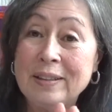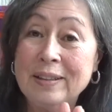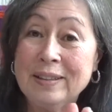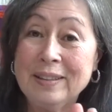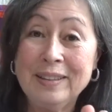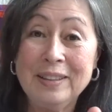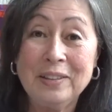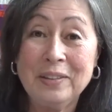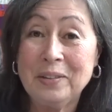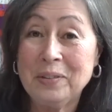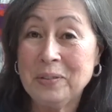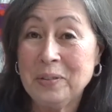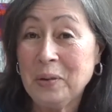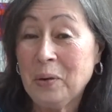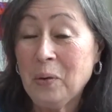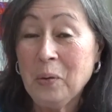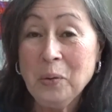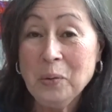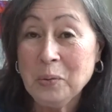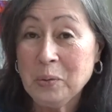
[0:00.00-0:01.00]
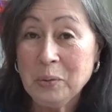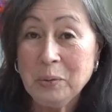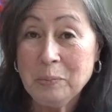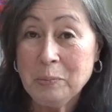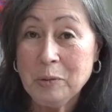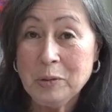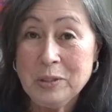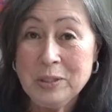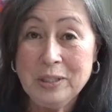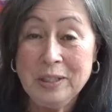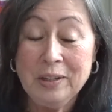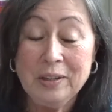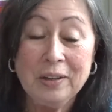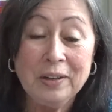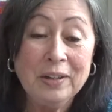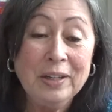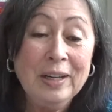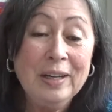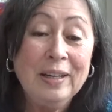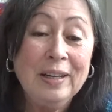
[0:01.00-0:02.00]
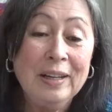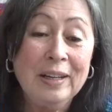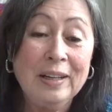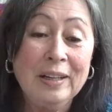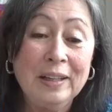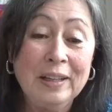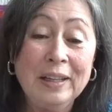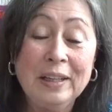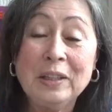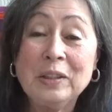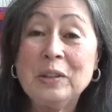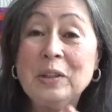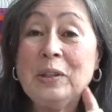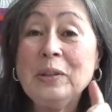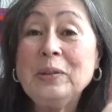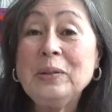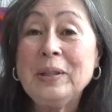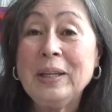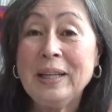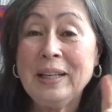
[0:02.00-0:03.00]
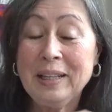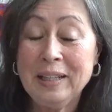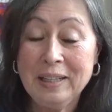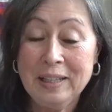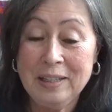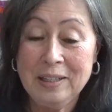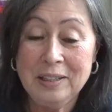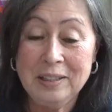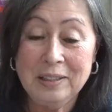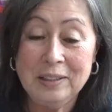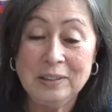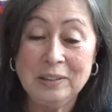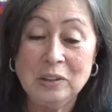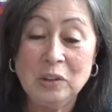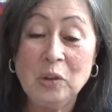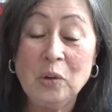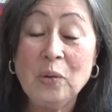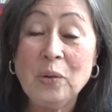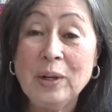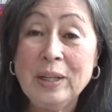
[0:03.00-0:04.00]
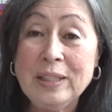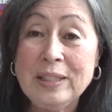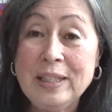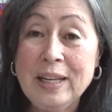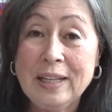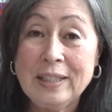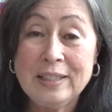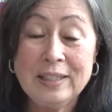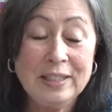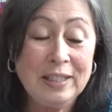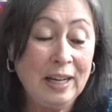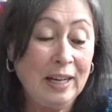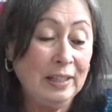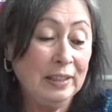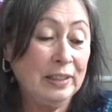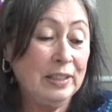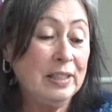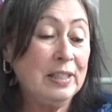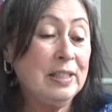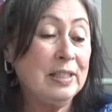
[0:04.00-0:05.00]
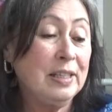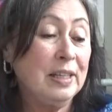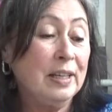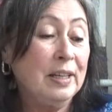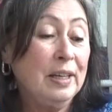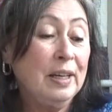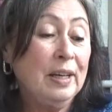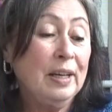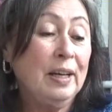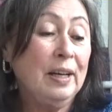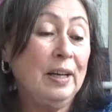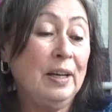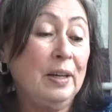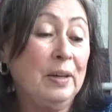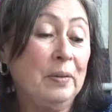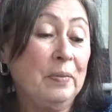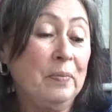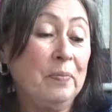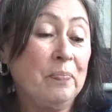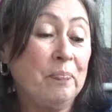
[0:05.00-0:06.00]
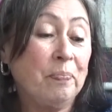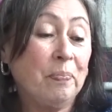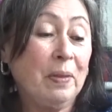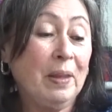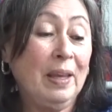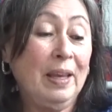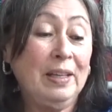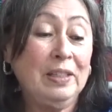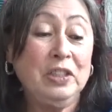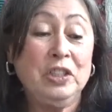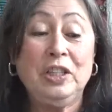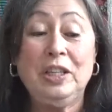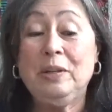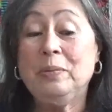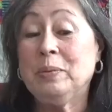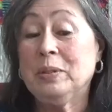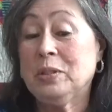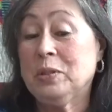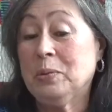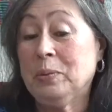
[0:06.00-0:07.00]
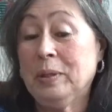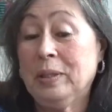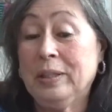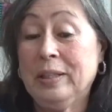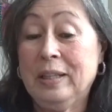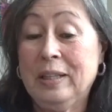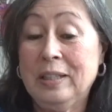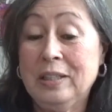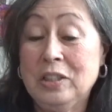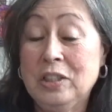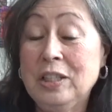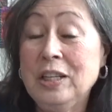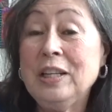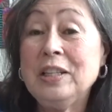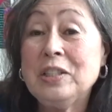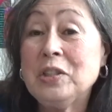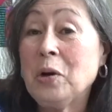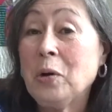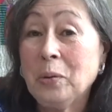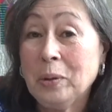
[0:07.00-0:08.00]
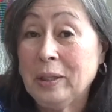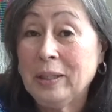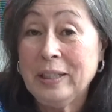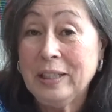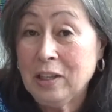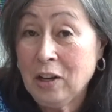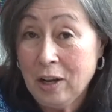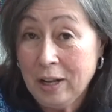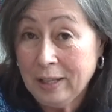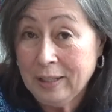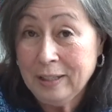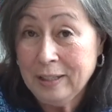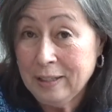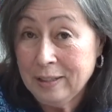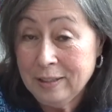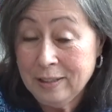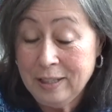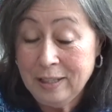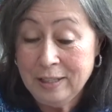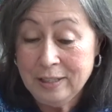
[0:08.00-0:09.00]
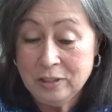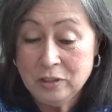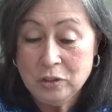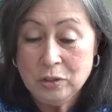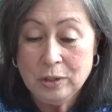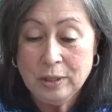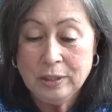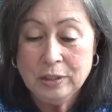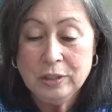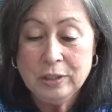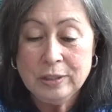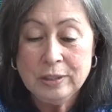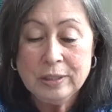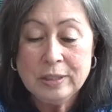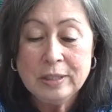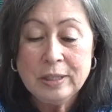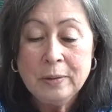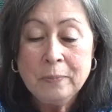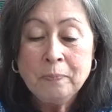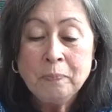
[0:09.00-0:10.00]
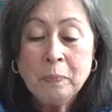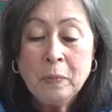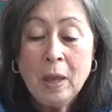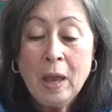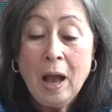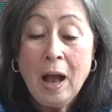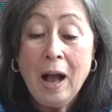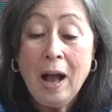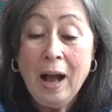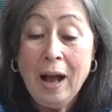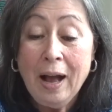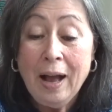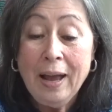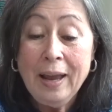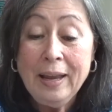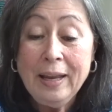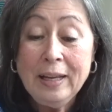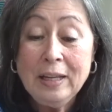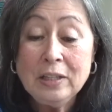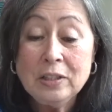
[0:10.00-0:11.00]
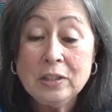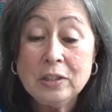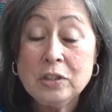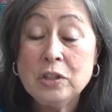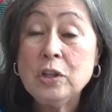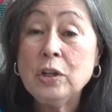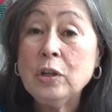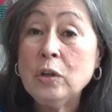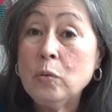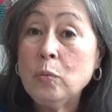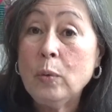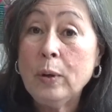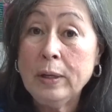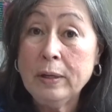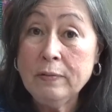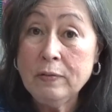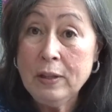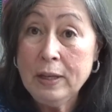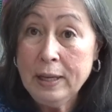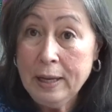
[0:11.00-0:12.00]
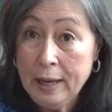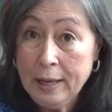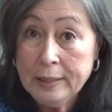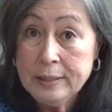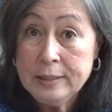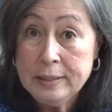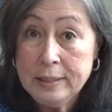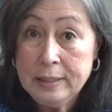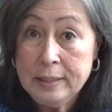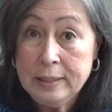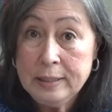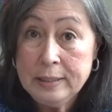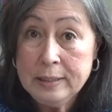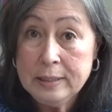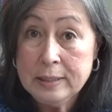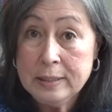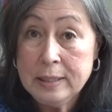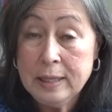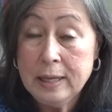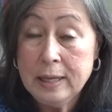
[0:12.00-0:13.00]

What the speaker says: you know, the whole group was there, including a Lori textilist, and she totally got the instructions. I took one of the hexi